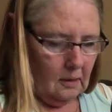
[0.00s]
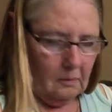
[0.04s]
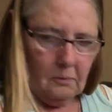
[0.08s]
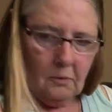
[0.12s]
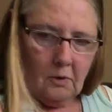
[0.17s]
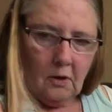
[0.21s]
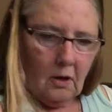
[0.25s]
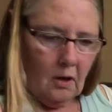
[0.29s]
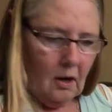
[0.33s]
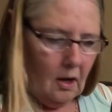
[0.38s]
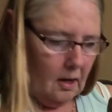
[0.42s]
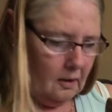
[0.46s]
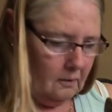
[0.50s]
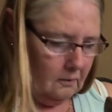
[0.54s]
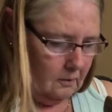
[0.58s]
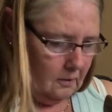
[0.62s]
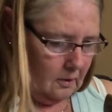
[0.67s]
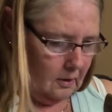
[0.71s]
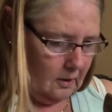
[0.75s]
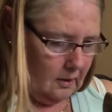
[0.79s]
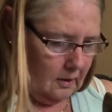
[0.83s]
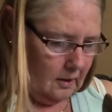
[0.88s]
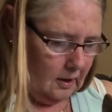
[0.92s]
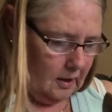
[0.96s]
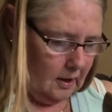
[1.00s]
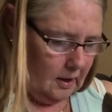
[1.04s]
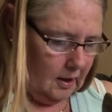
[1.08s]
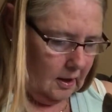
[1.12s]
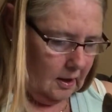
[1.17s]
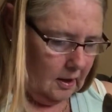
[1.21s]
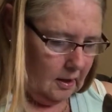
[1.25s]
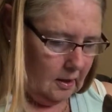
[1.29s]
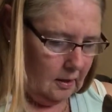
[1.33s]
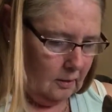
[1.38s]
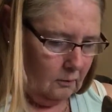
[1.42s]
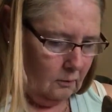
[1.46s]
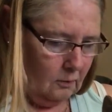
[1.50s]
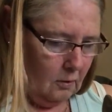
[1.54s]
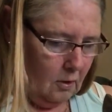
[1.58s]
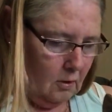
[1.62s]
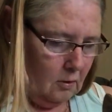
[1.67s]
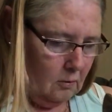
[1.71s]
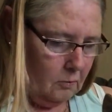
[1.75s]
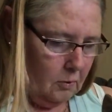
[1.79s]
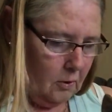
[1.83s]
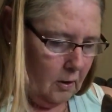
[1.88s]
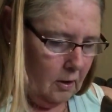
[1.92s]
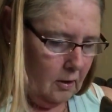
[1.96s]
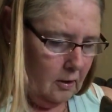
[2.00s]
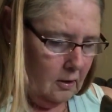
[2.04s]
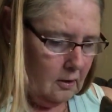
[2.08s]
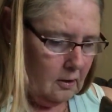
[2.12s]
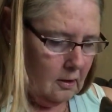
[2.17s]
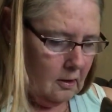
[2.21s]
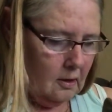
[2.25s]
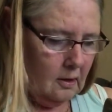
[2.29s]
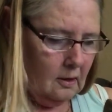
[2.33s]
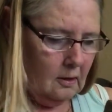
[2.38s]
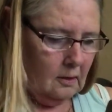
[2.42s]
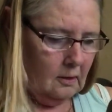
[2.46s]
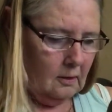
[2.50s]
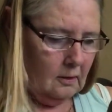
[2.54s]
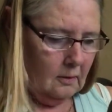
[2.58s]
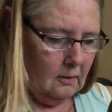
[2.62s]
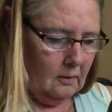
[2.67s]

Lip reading: that I'm not hitting the wrong part,